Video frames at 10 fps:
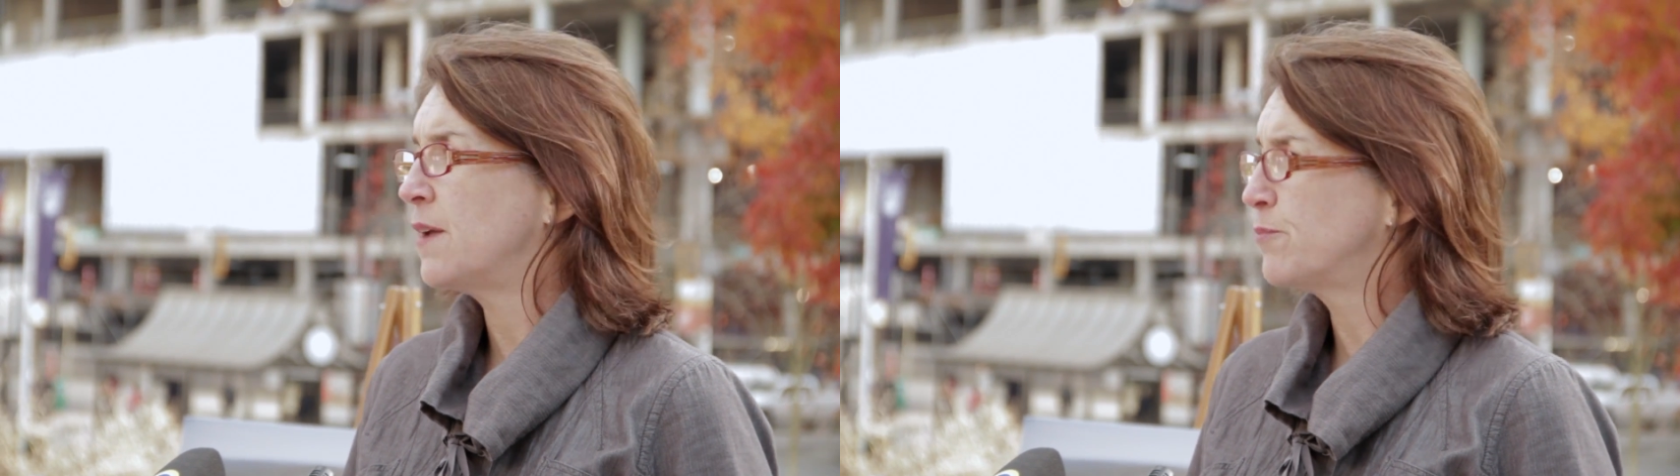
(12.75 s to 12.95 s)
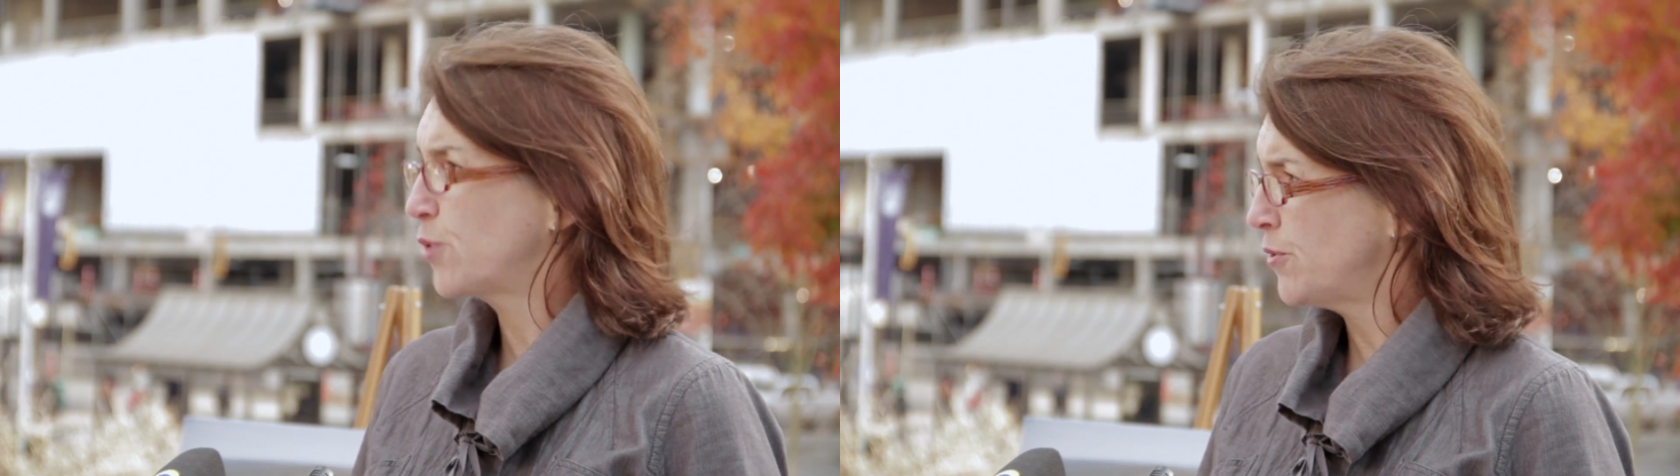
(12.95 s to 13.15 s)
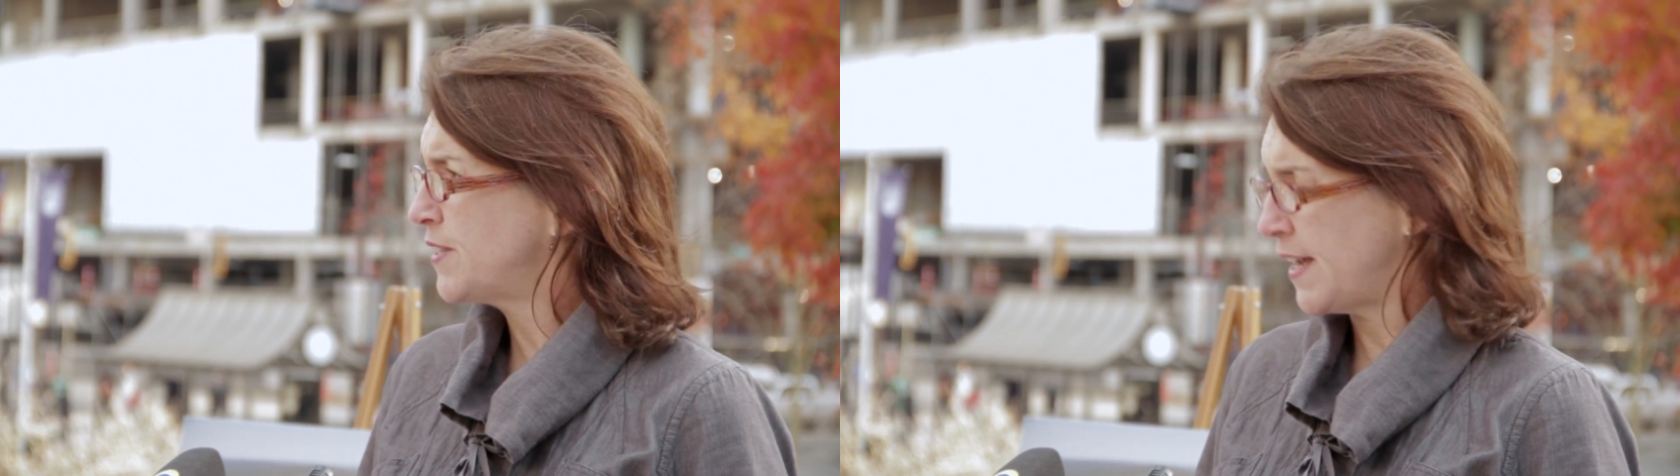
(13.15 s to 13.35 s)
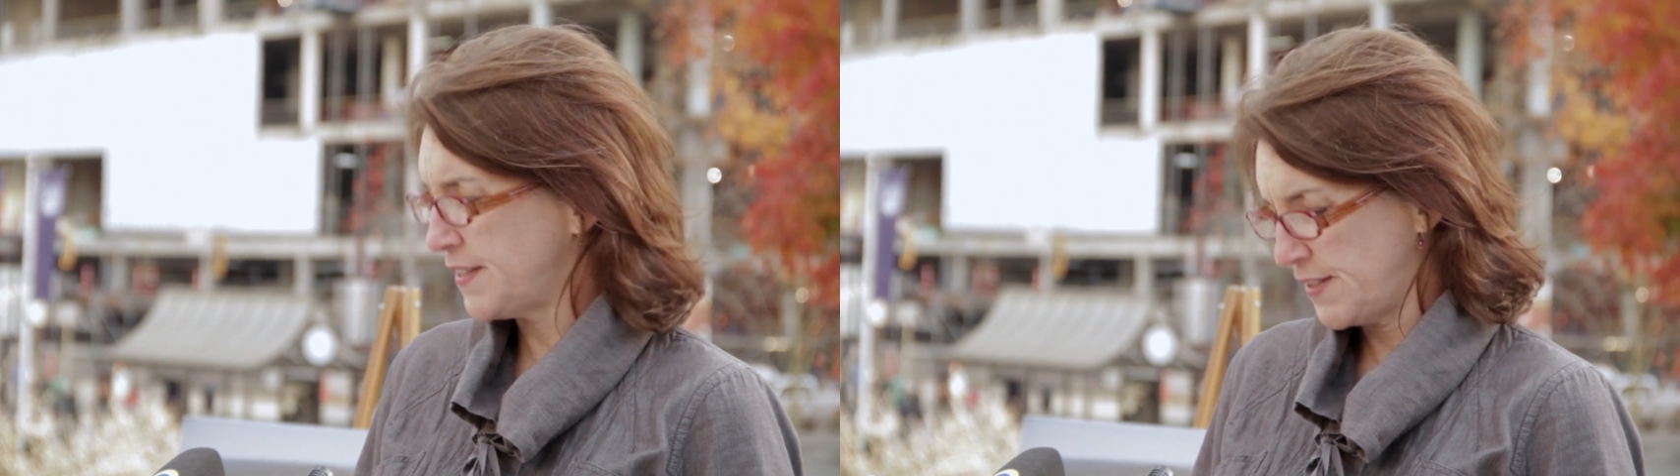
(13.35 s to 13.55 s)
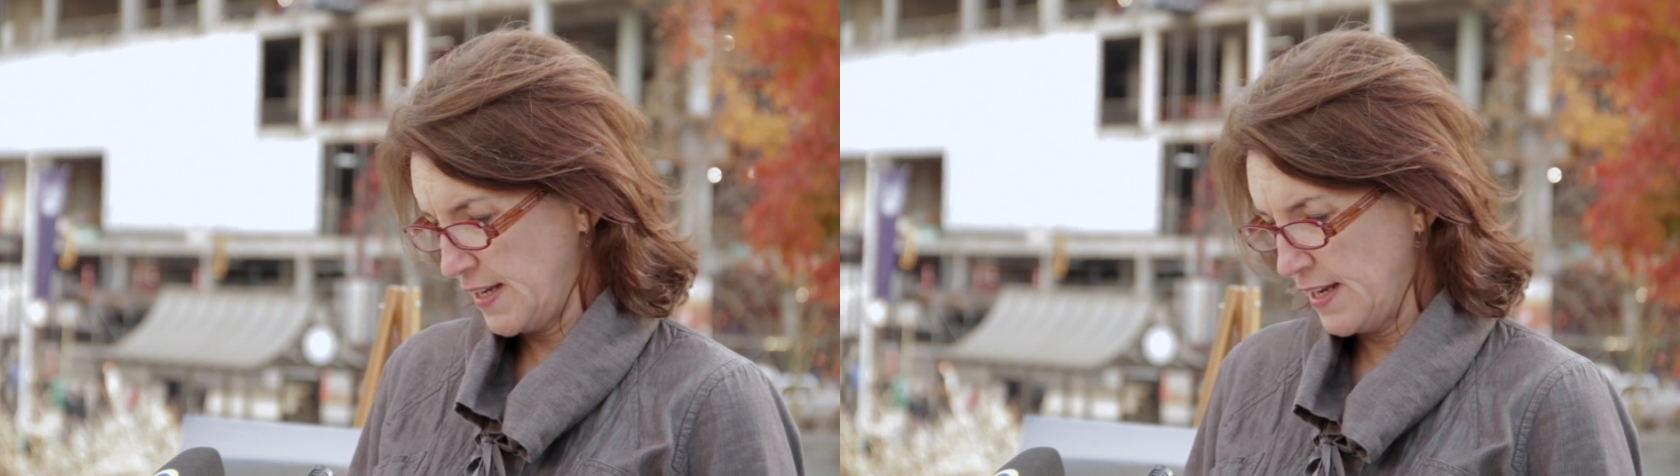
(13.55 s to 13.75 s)
and
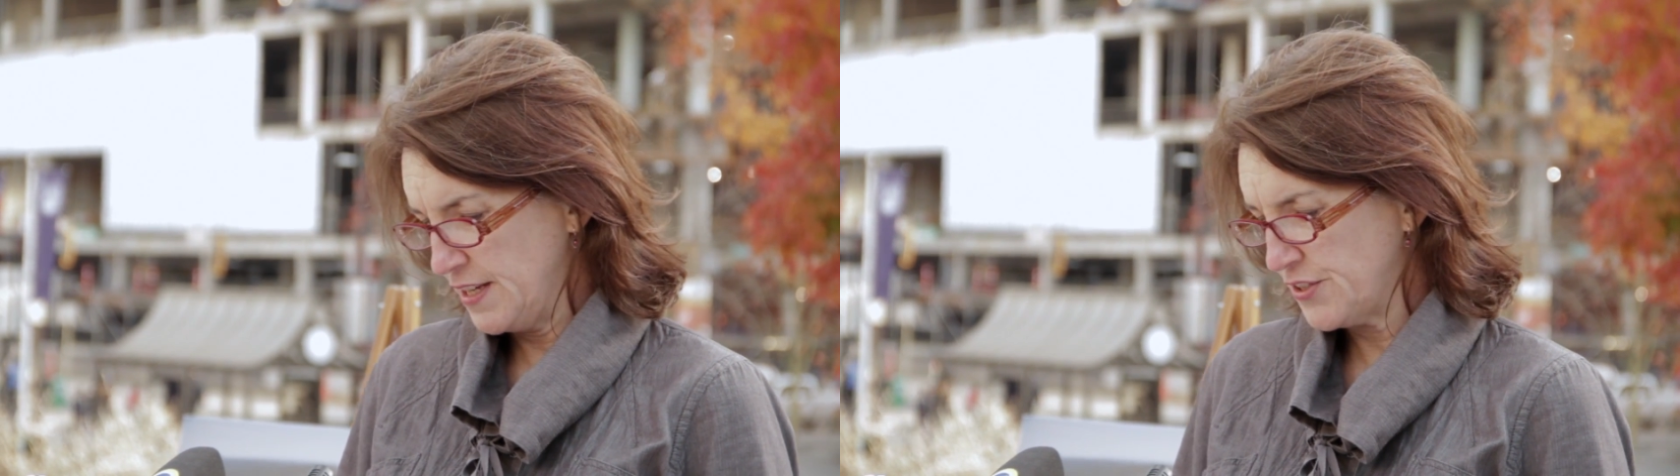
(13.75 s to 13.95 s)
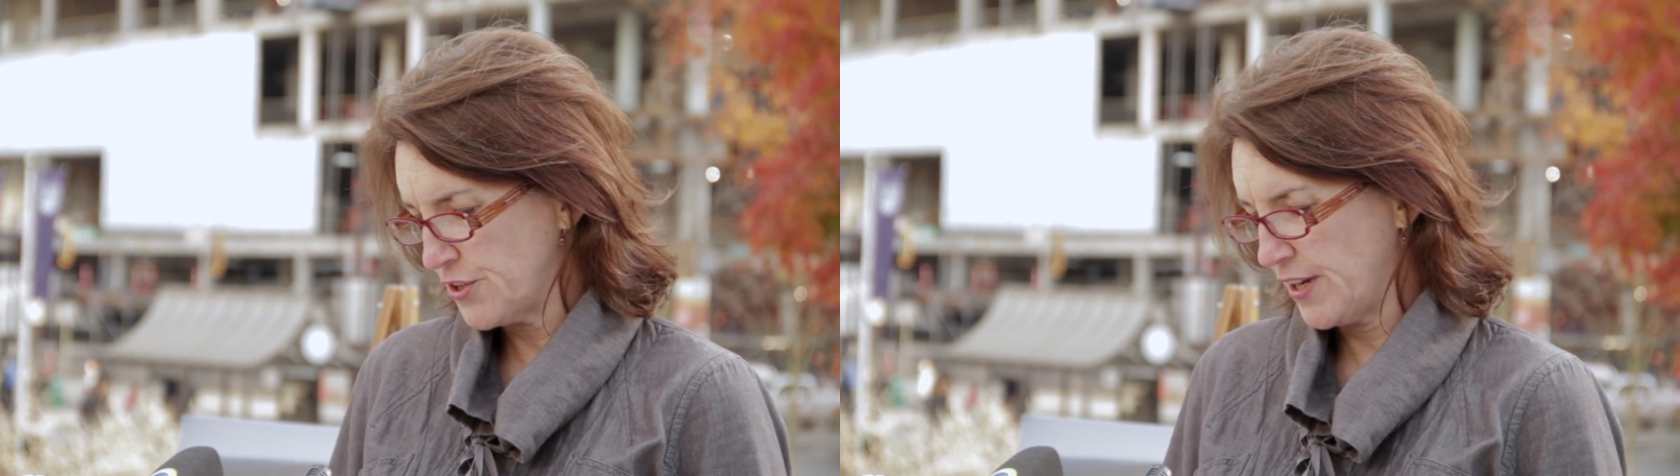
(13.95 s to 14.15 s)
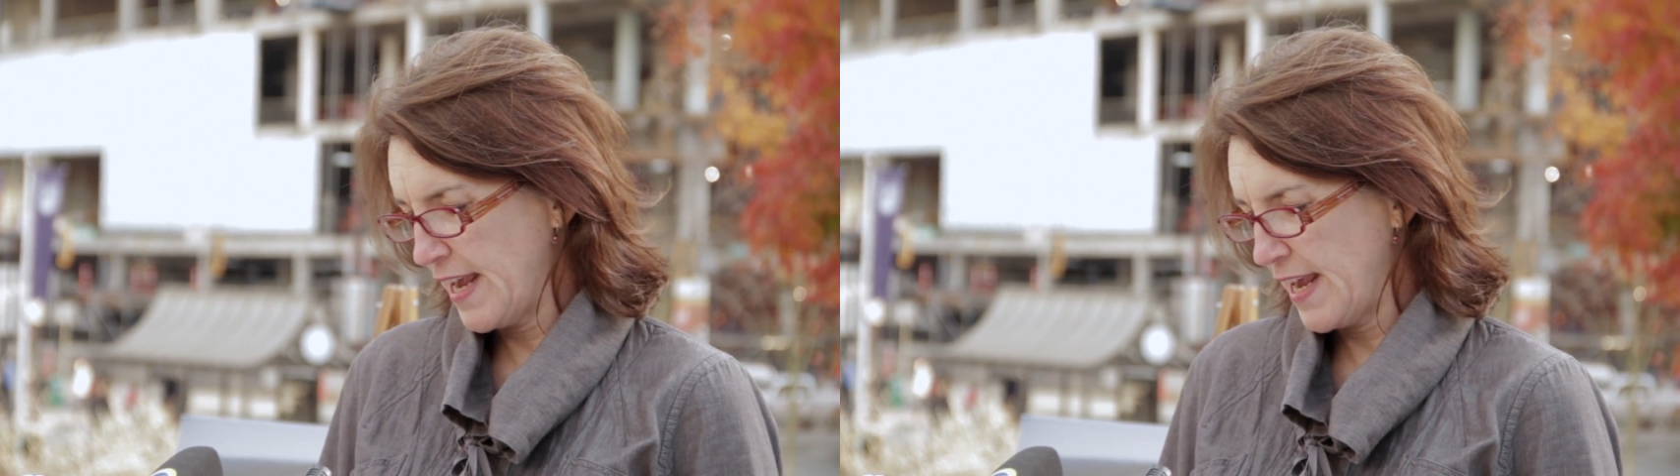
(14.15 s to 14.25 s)
protests in eastern